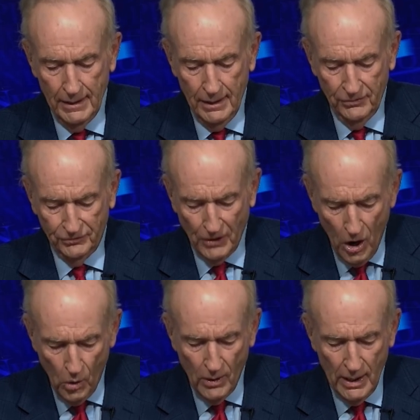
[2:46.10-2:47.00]

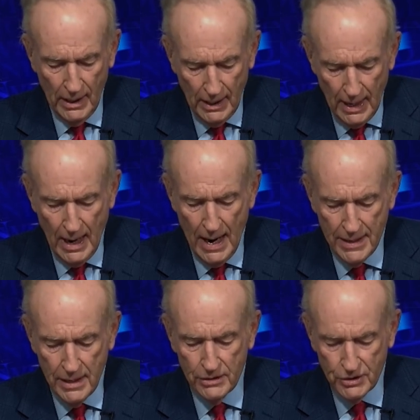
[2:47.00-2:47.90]
So
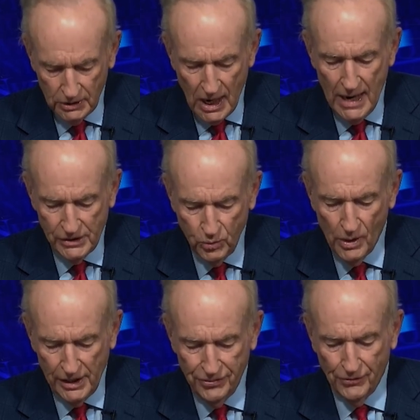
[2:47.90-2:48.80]
on July
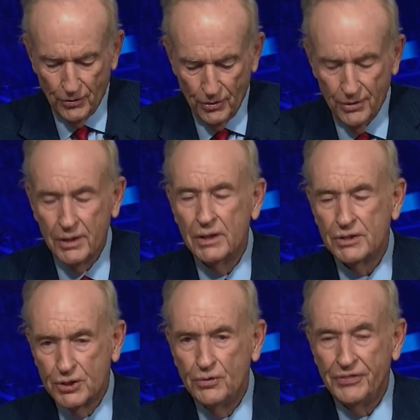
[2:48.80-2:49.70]
23rd,
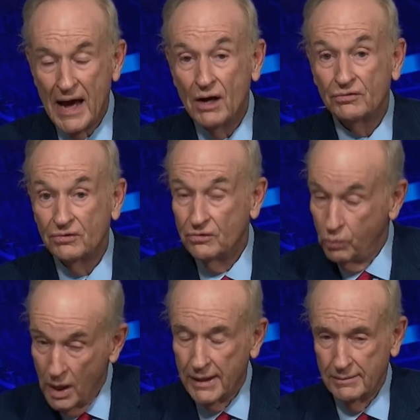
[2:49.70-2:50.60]

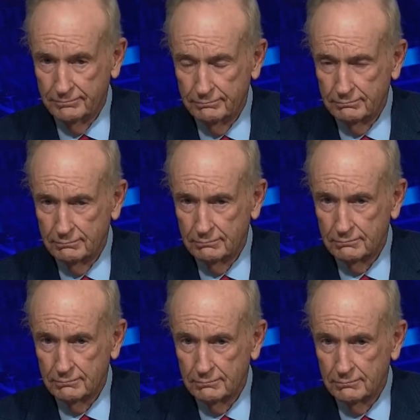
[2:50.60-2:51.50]
2020,
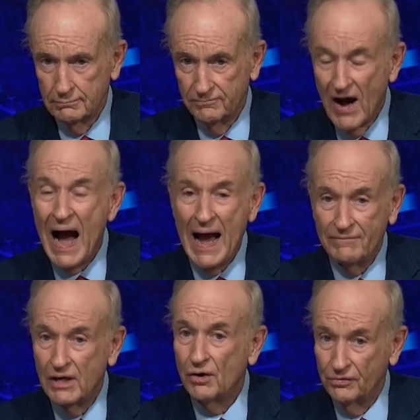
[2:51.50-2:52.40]
5
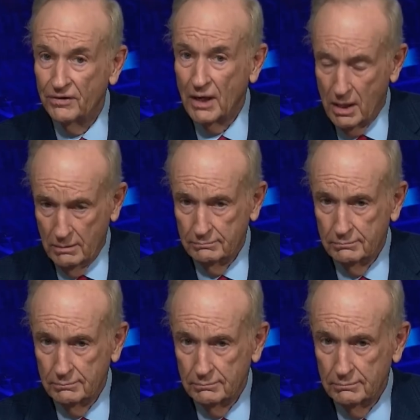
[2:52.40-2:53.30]
years ago,
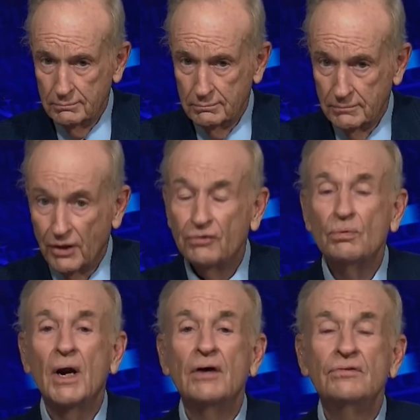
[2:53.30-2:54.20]
here's
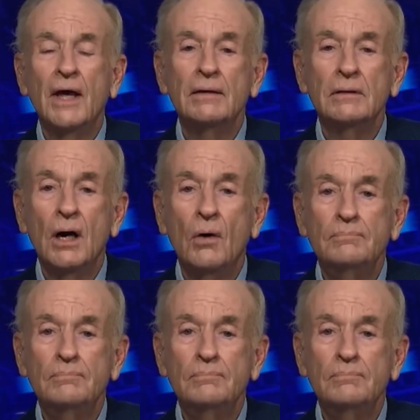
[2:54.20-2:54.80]
what I said. Go.